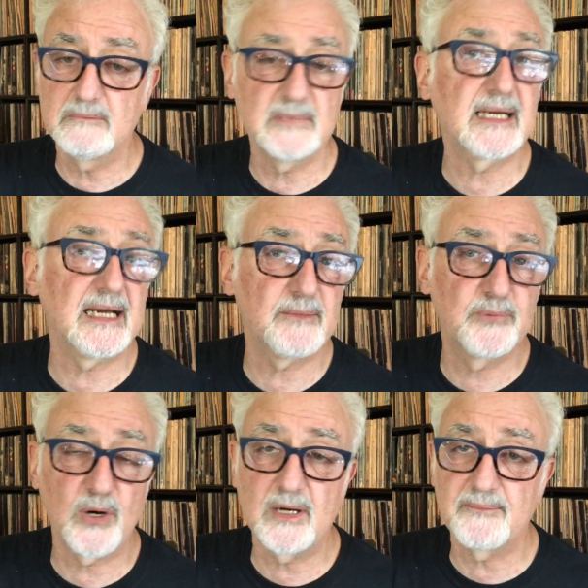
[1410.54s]
they kind of
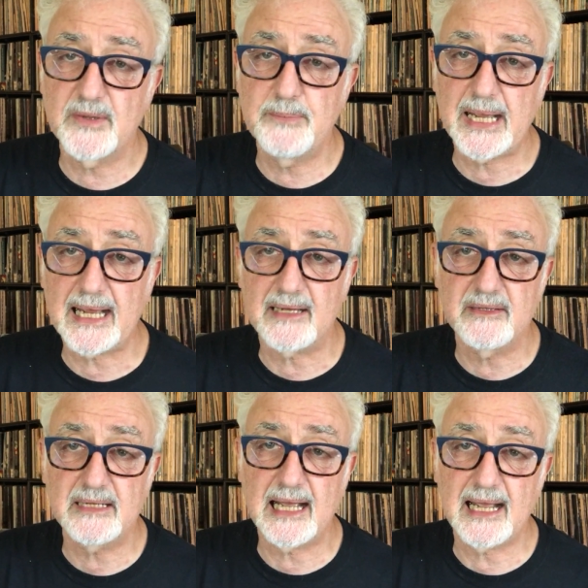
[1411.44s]
broke up the
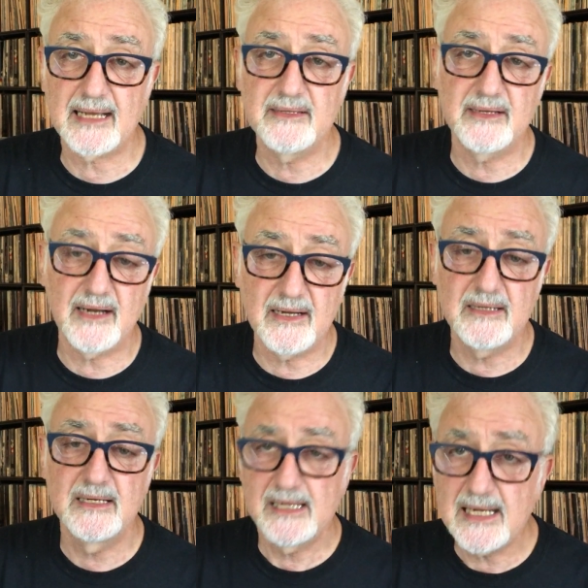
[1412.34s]
band, and
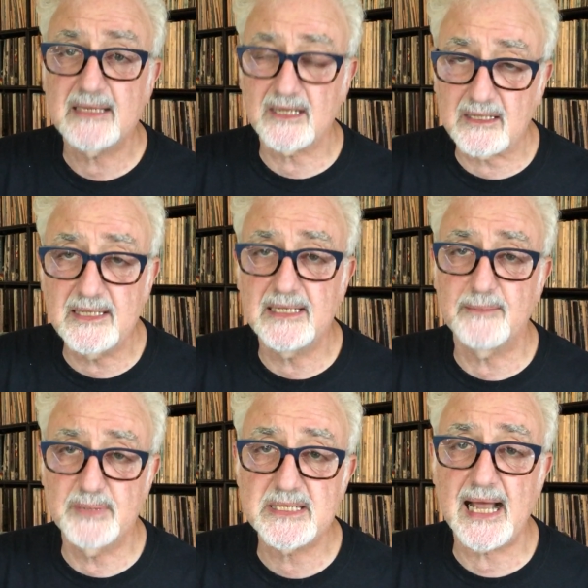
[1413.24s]
he had to clean
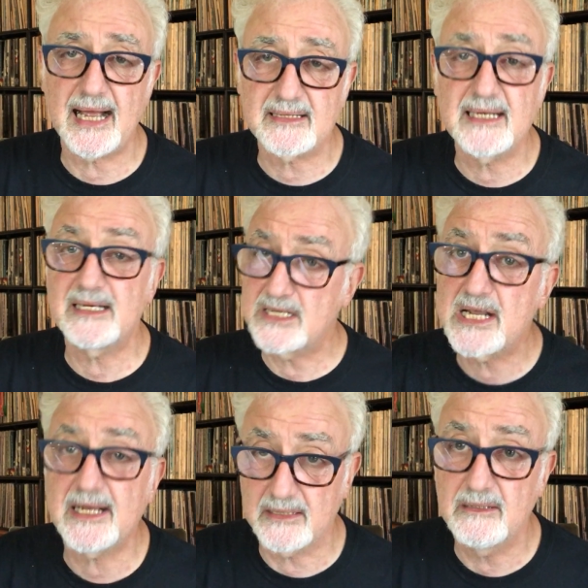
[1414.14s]
up his act. And he
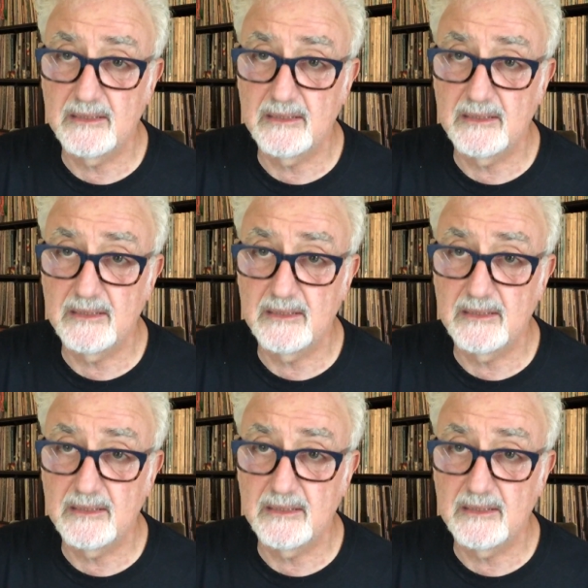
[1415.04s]
did.